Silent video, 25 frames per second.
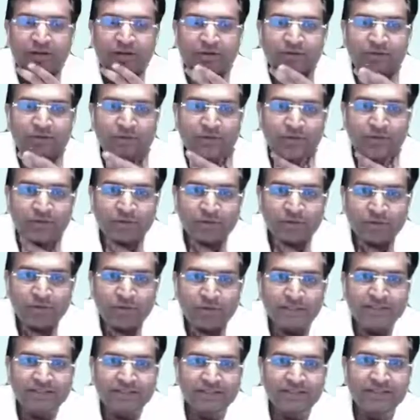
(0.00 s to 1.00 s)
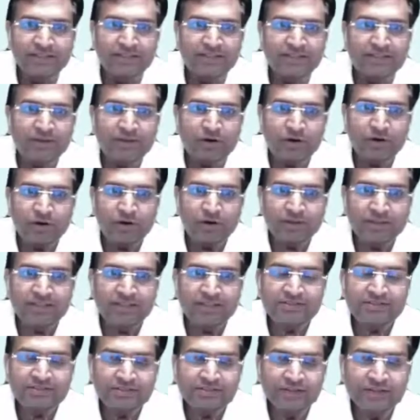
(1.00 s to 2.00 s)
we have to consider the
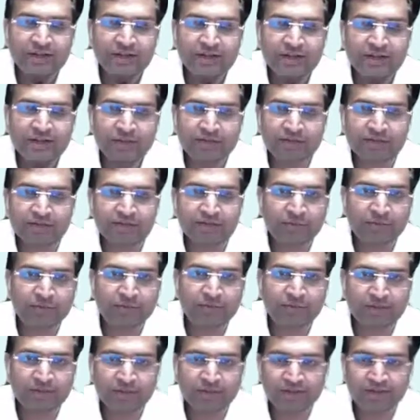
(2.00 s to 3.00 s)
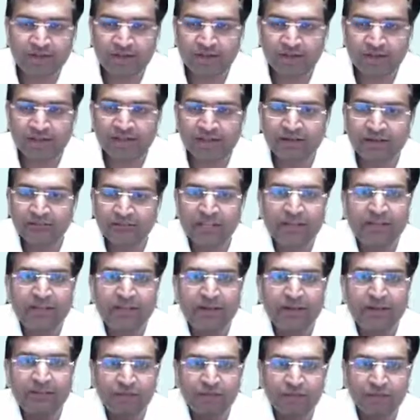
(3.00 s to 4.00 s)
audience demography. Like we have
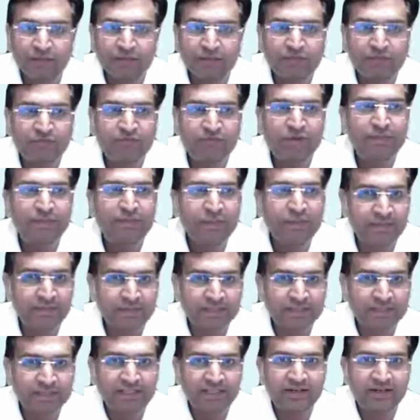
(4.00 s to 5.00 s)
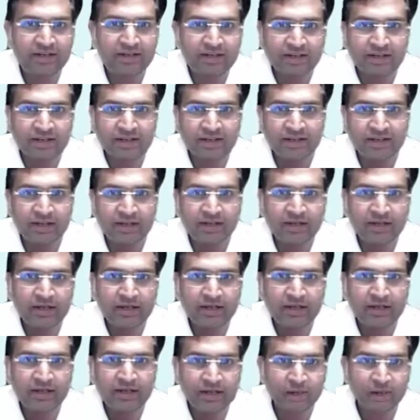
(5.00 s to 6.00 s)
around 50%
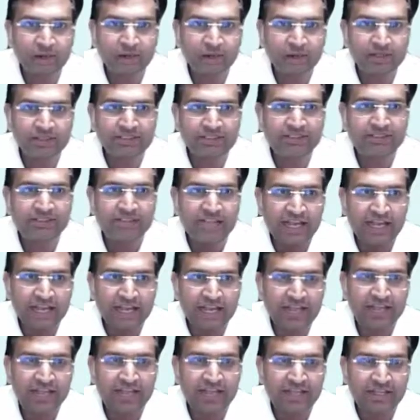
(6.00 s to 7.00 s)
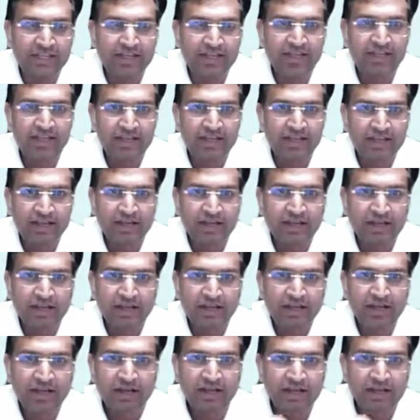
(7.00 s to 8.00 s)
owners, MD
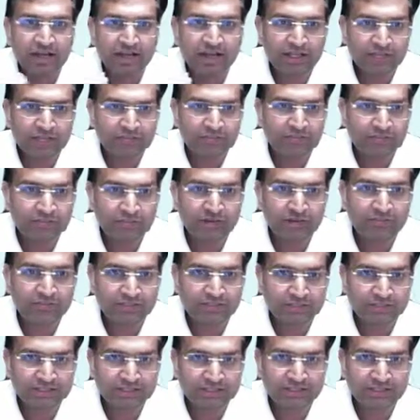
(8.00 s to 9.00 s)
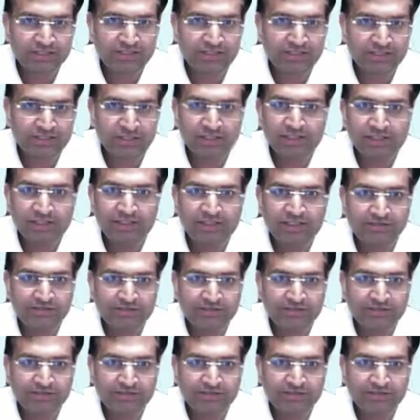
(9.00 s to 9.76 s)
in this conversation, in this